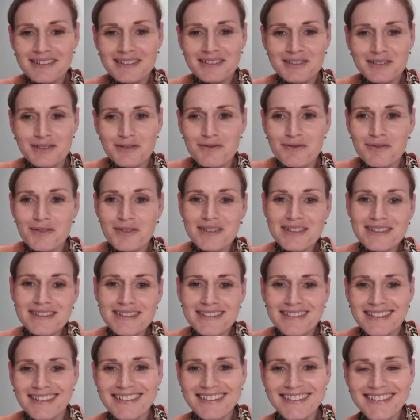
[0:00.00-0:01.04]
So, for
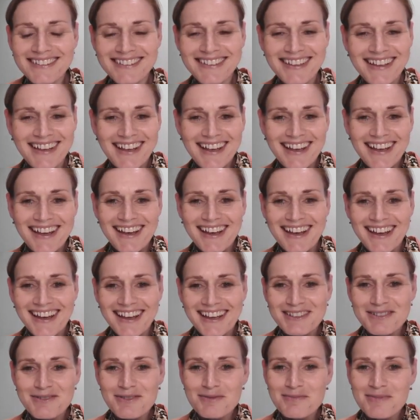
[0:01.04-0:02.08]
instance,
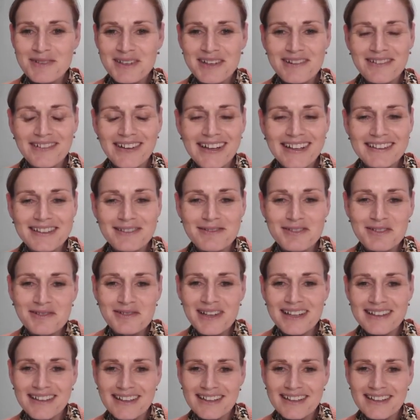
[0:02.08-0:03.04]
it would be great if you let